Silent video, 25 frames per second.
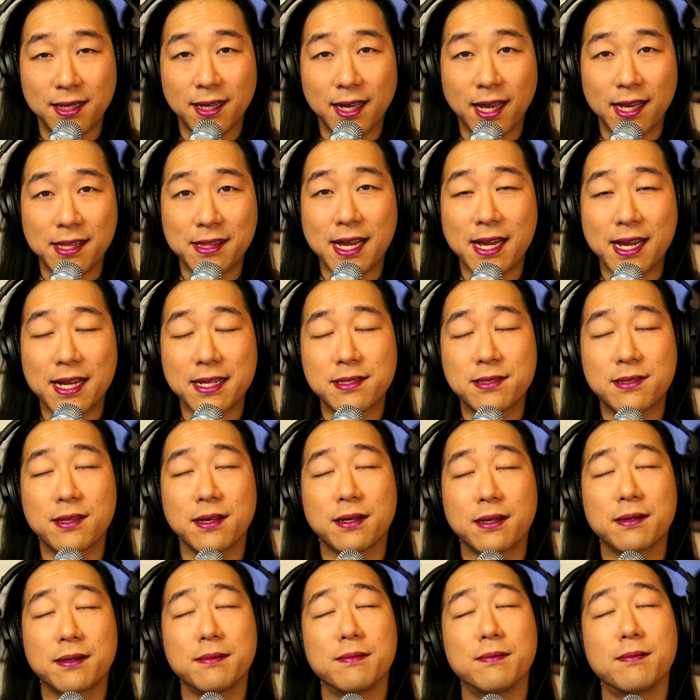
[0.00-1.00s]
And that's
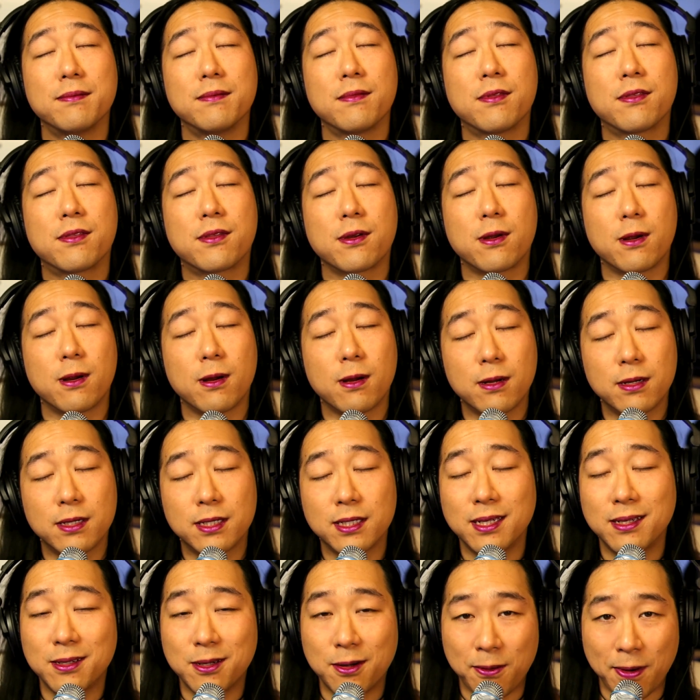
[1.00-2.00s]
the third
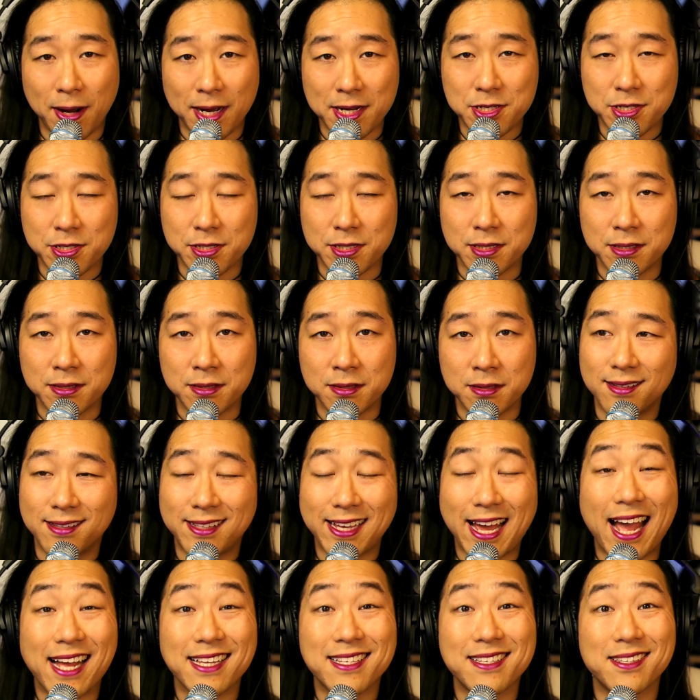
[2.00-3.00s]
question.
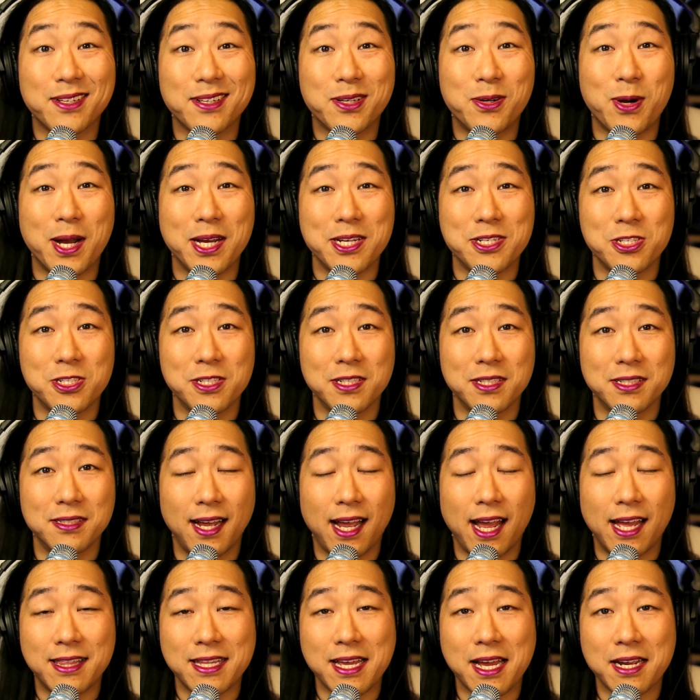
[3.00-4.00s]
That's the question.
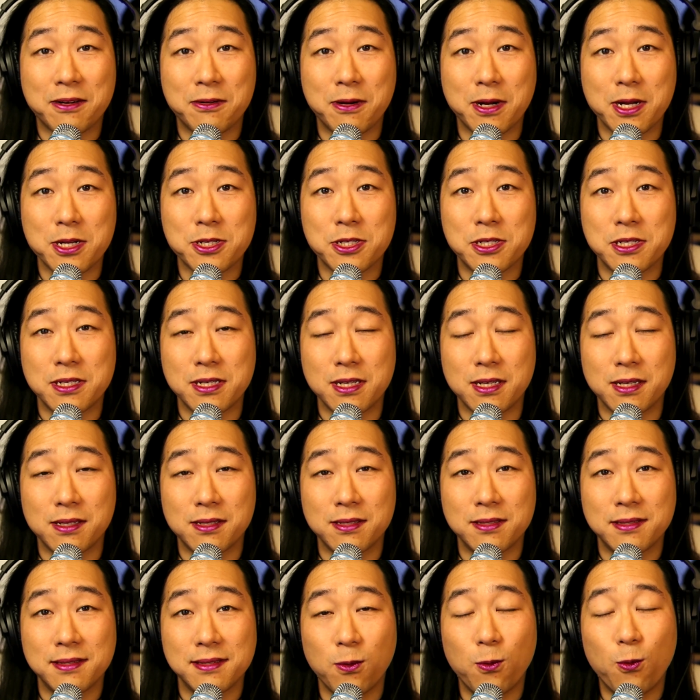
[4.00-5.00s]
And that question
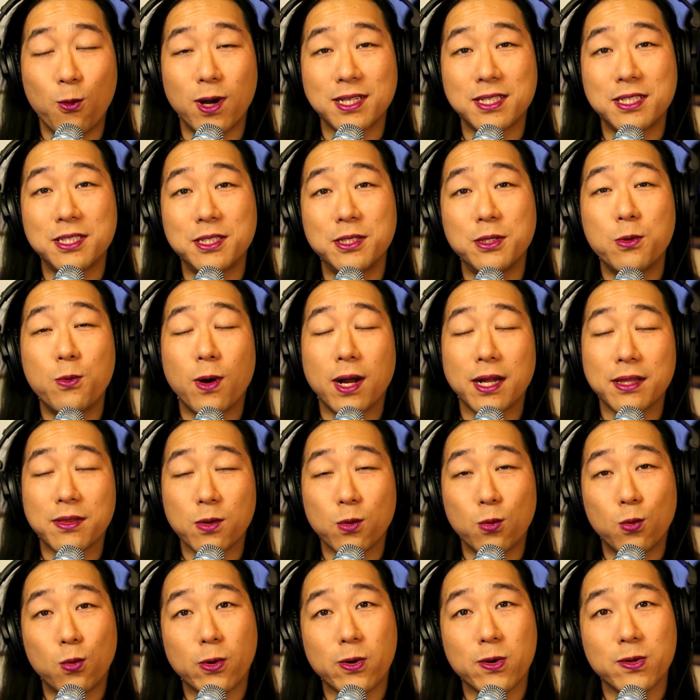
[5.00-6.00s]
is, what do you want the
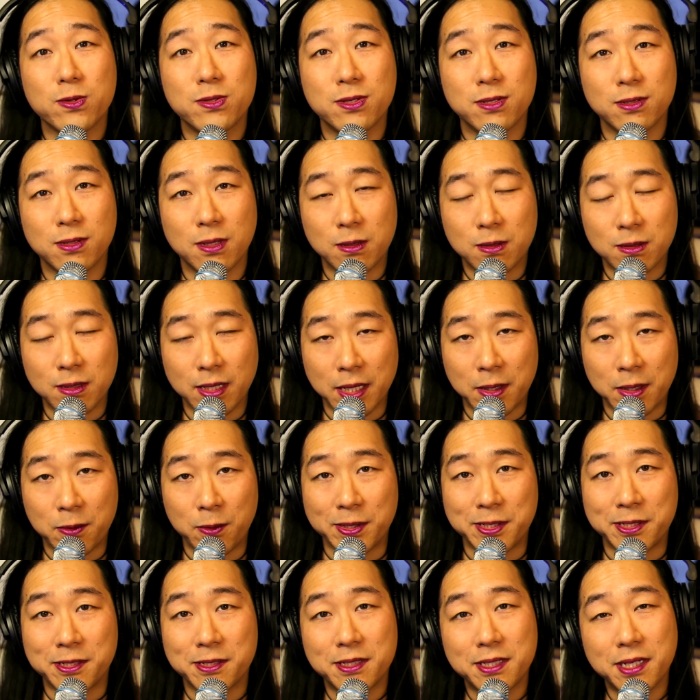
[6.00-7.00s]
world to look like when
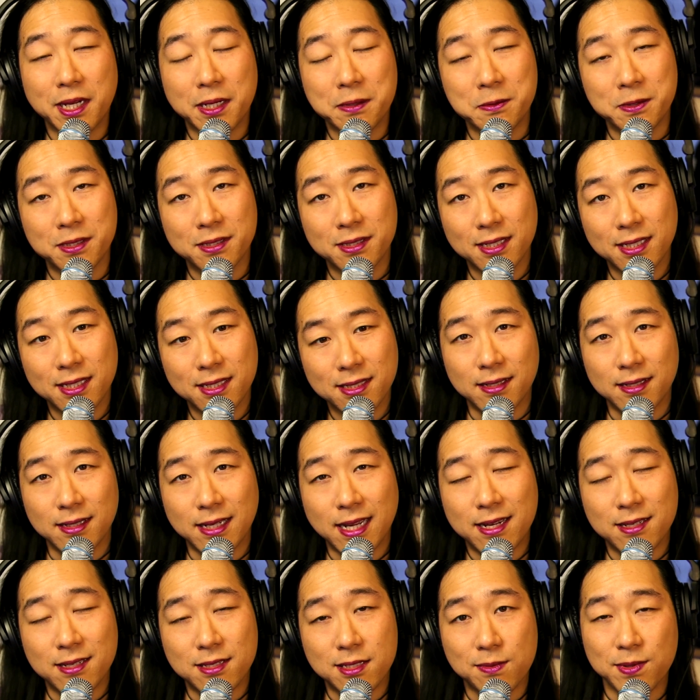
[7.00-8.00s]
you're done with it? And
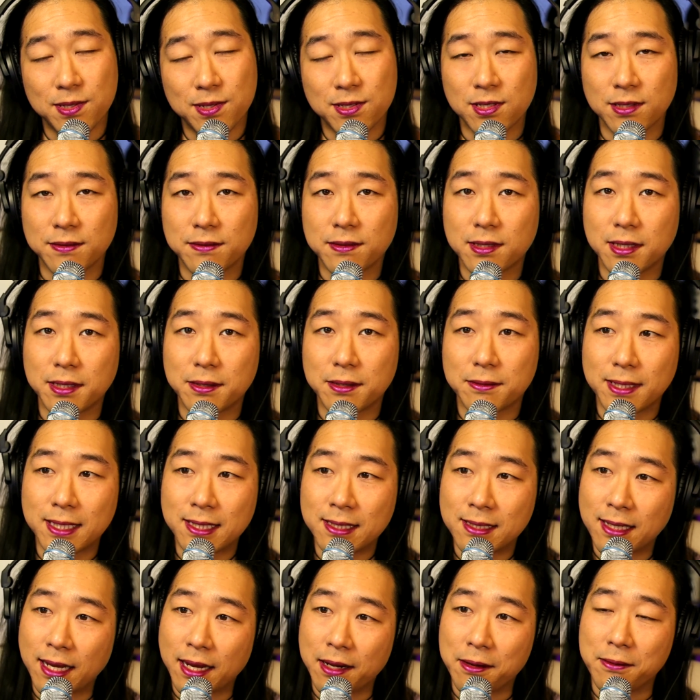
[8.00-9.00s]
it's specifically
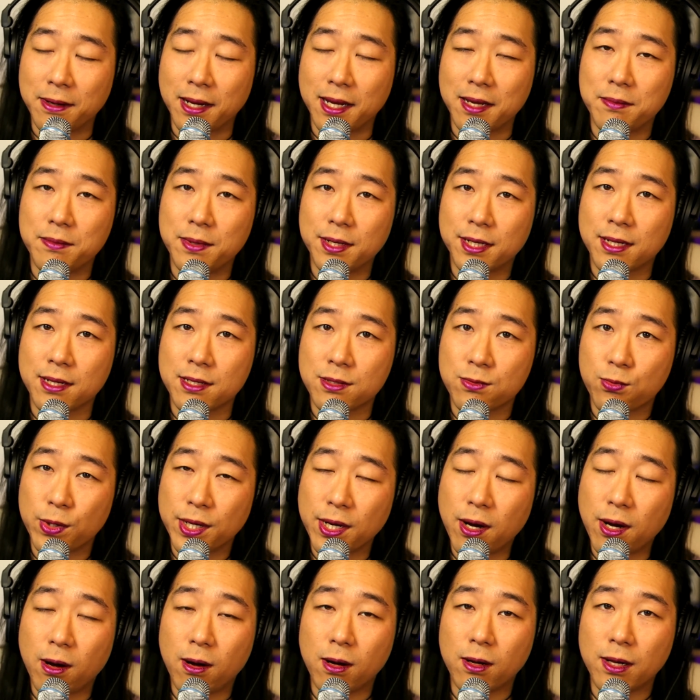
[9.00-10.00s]
written that way because we
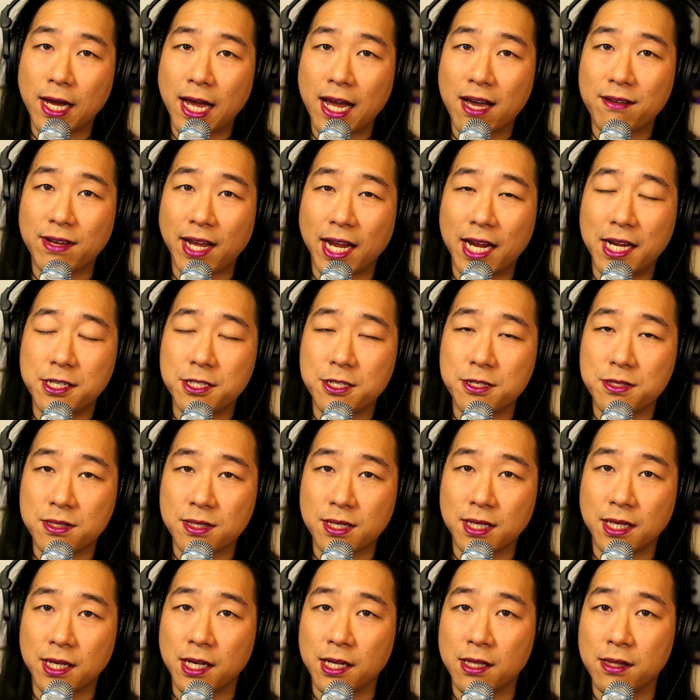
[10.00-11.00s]
all have
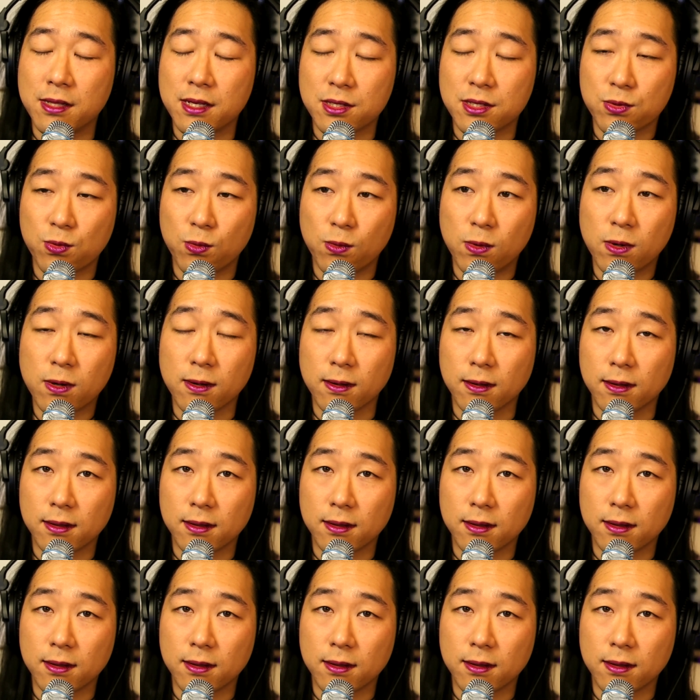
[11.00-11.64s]
agency in this world.